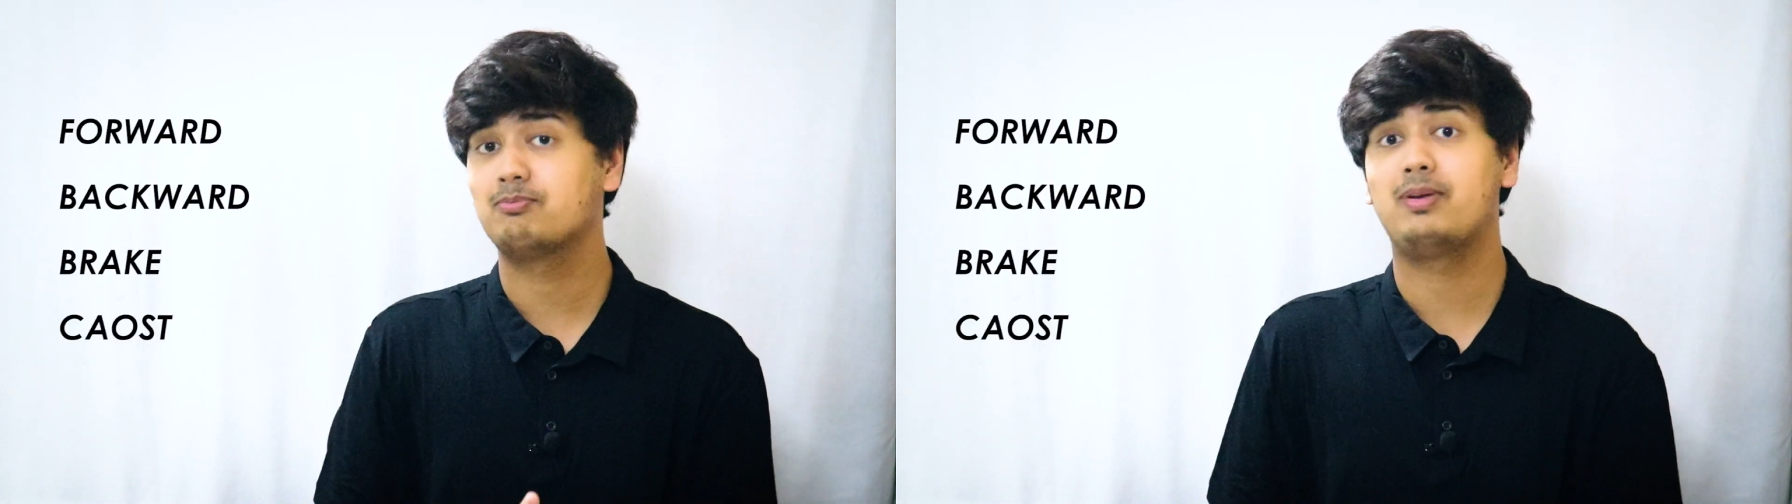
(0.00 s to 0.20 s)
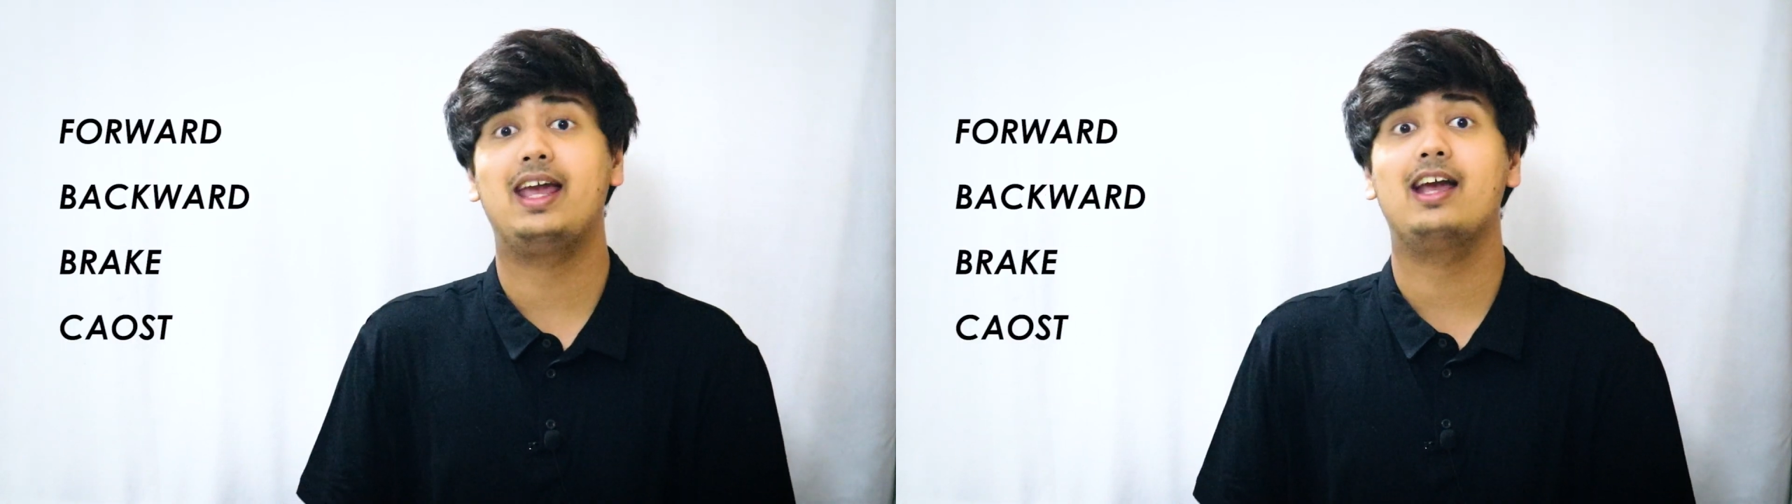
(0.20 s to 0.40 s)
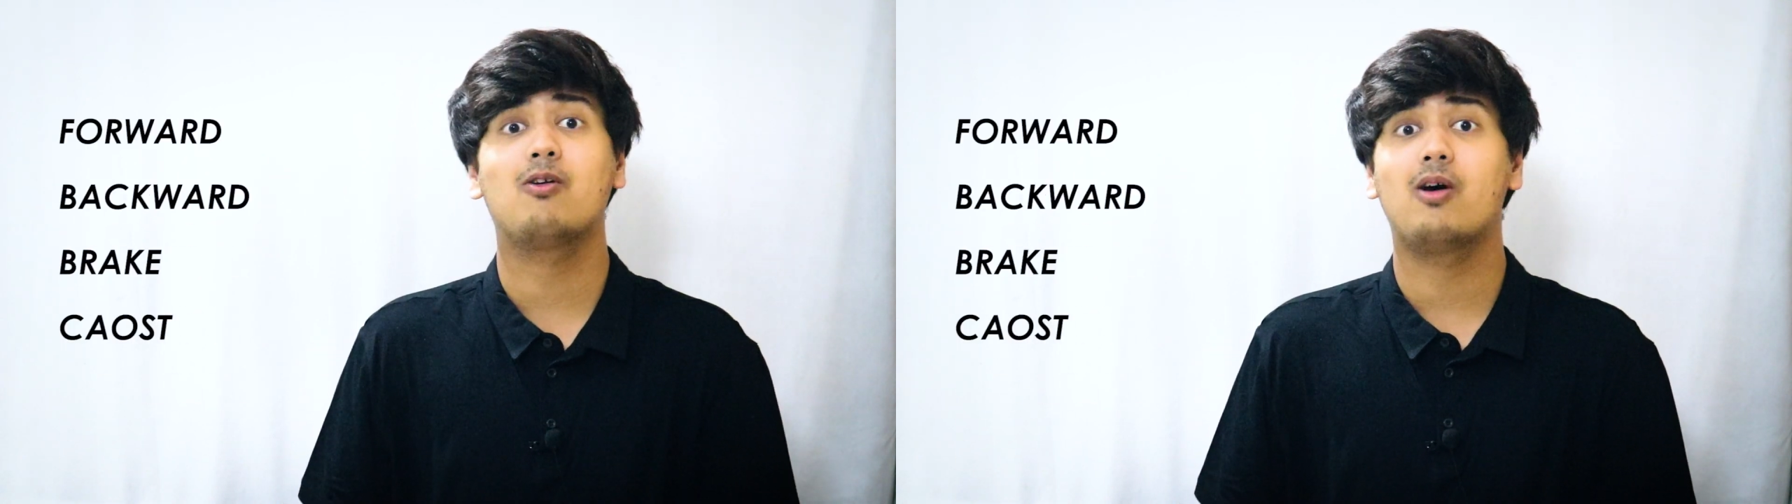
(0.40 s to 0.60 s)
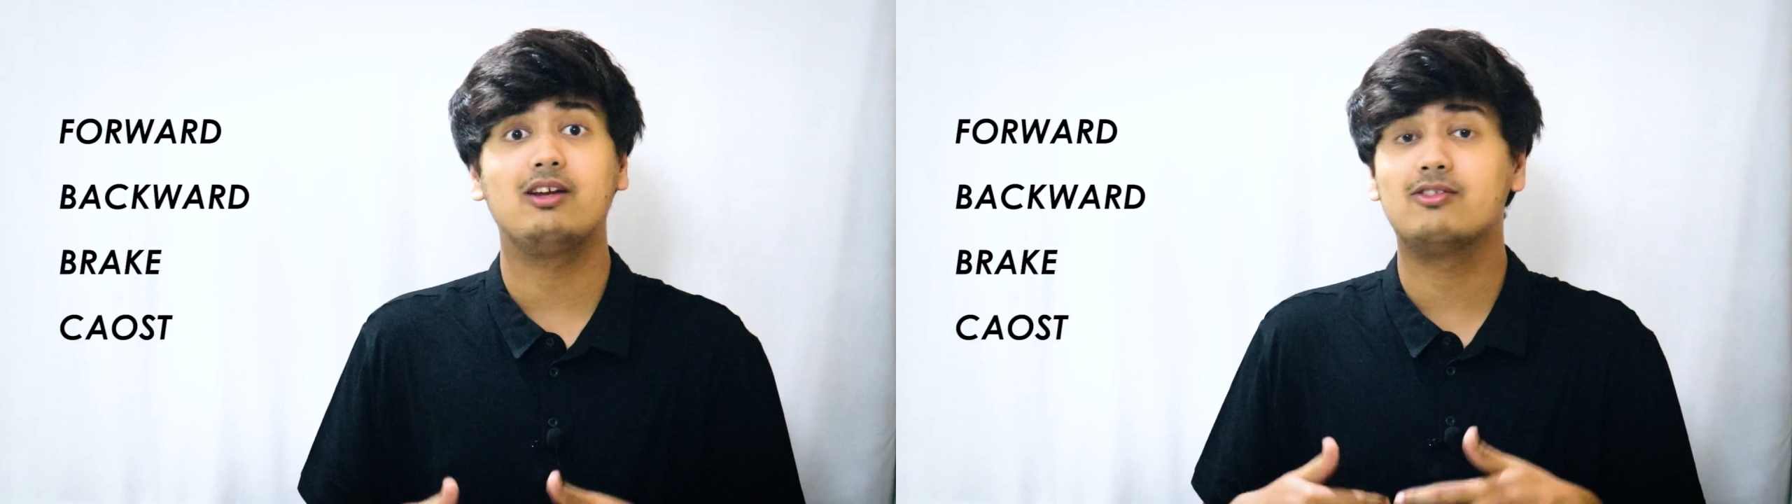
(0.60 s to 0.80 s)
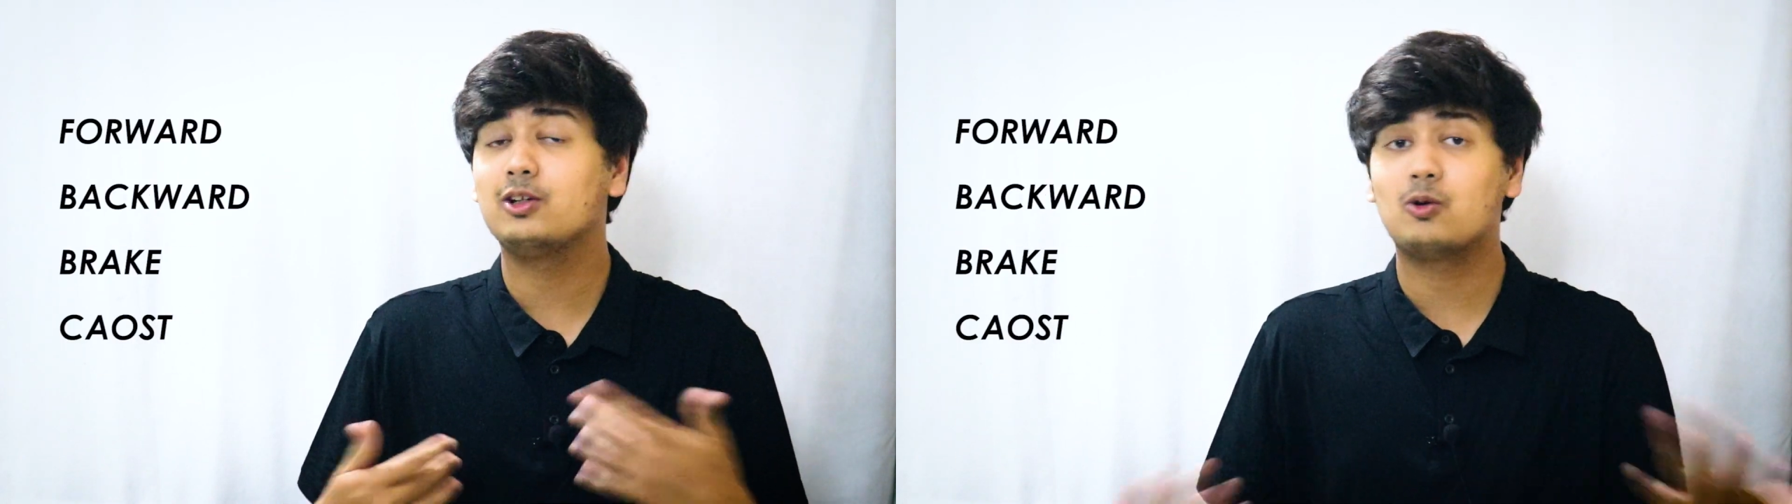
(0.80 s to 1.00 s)
brake or
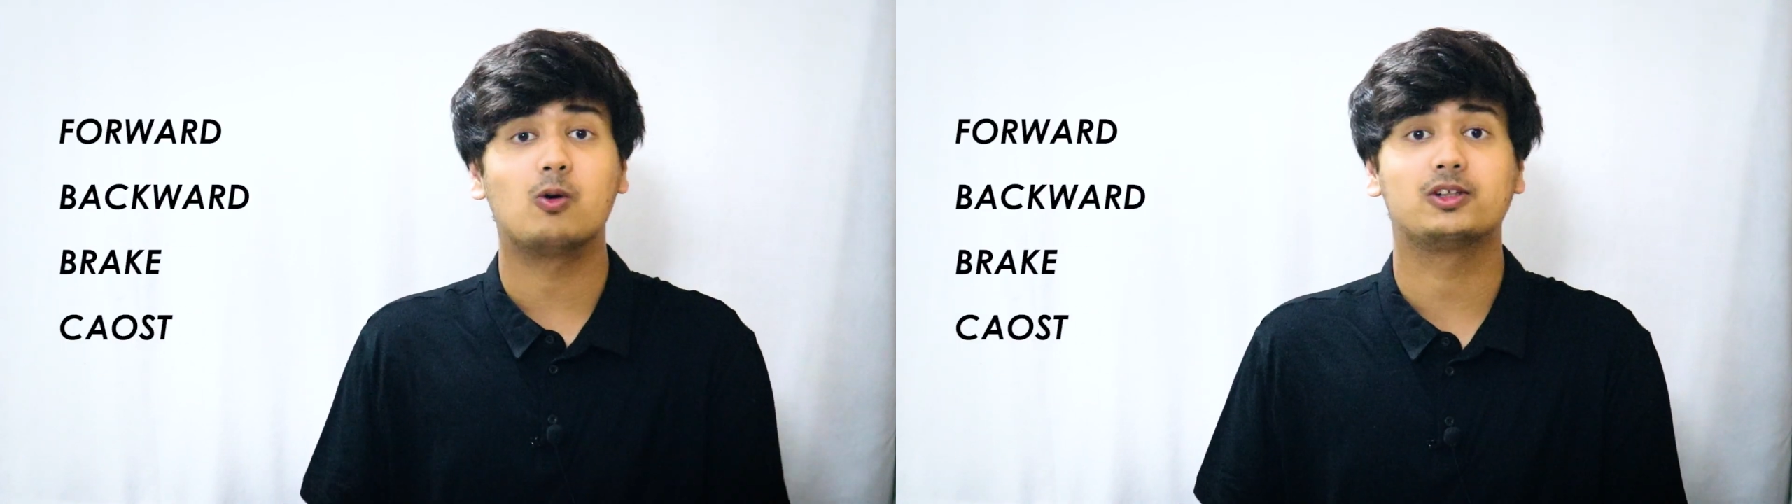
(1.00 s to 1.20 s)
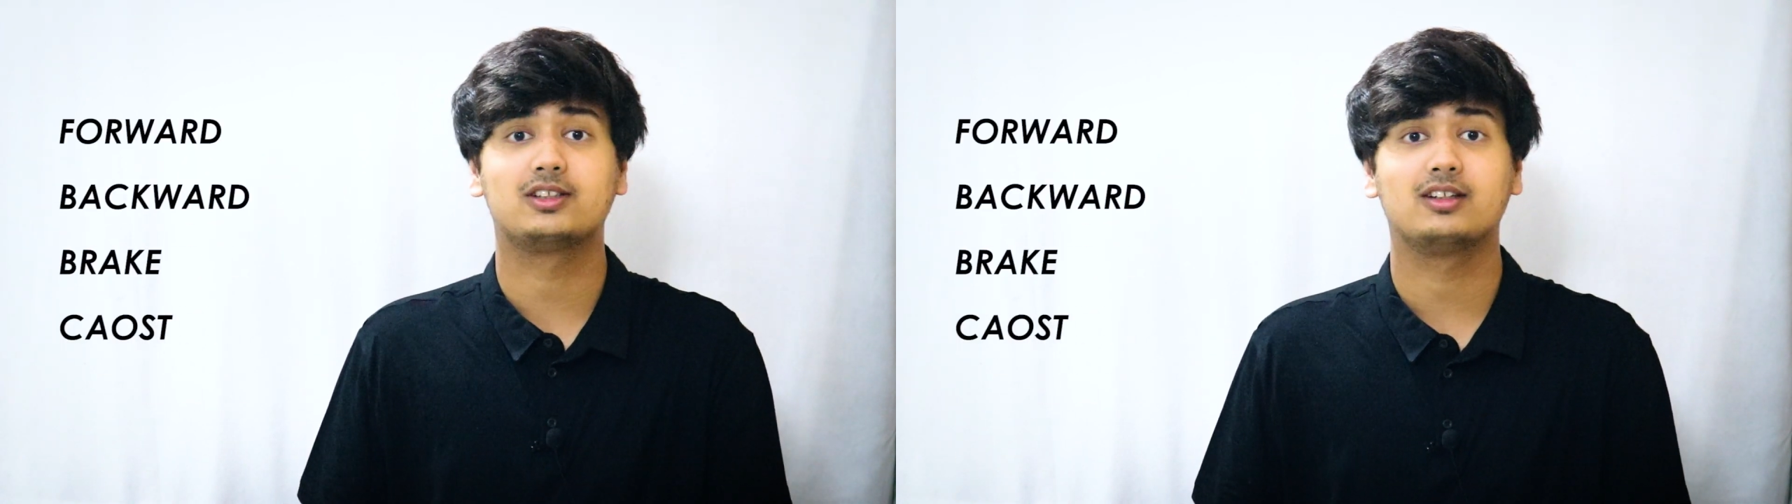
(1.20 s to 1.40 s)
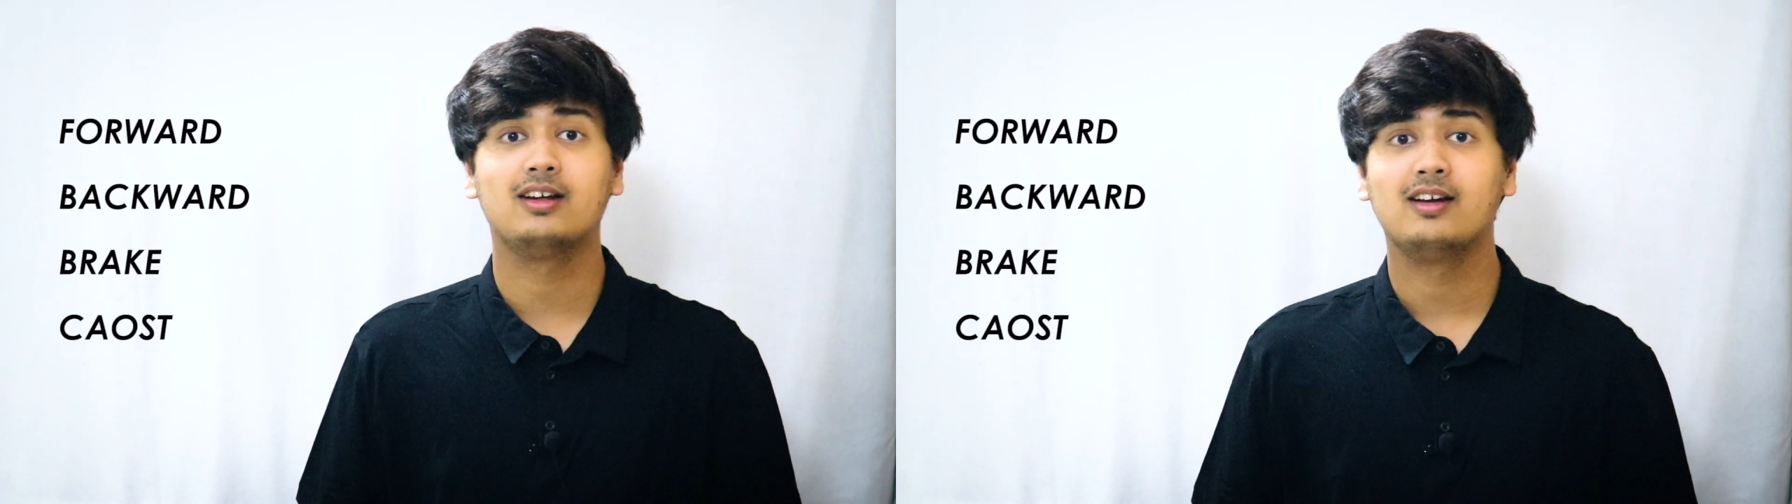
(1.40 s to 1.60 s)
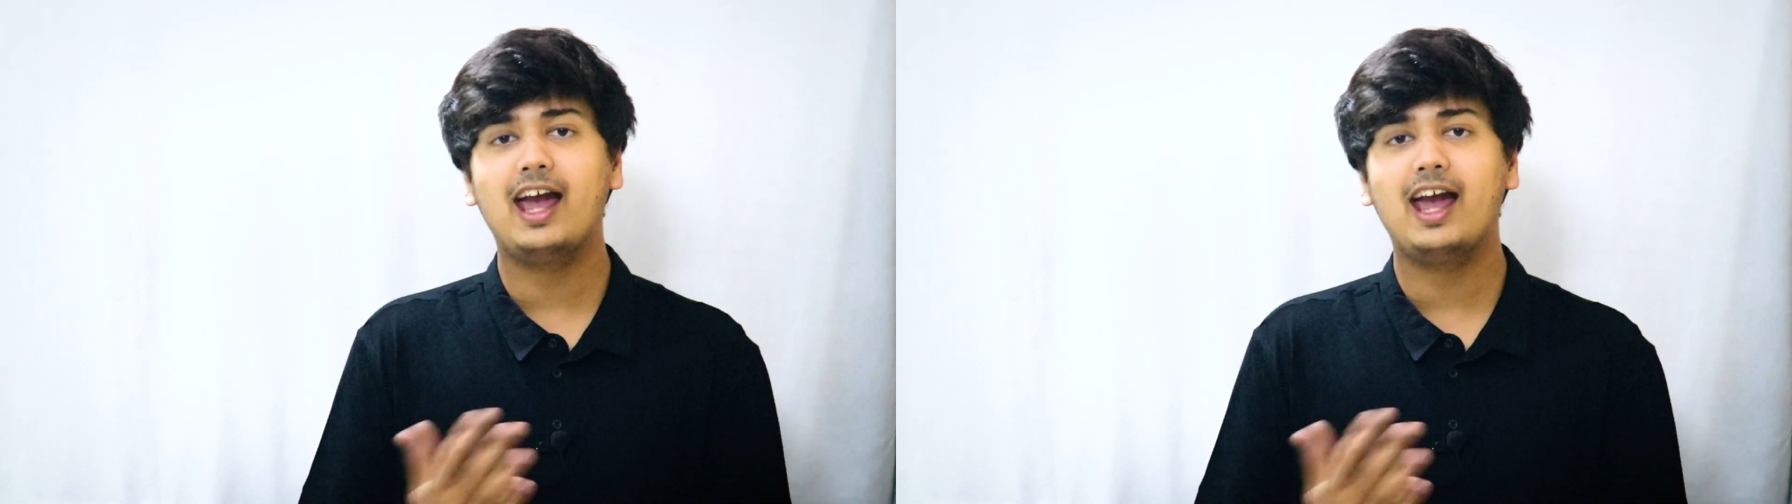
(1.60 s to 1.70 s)
even coast